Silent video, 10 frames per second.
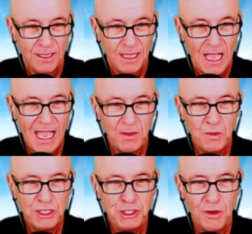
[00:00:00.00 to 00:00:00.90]
I had
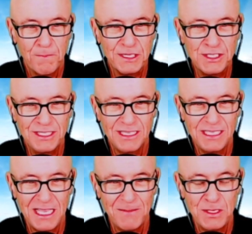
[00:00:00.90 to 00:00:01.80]
one show up at 6
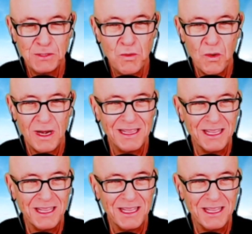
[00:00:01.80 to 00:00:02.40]
a.m. this morning.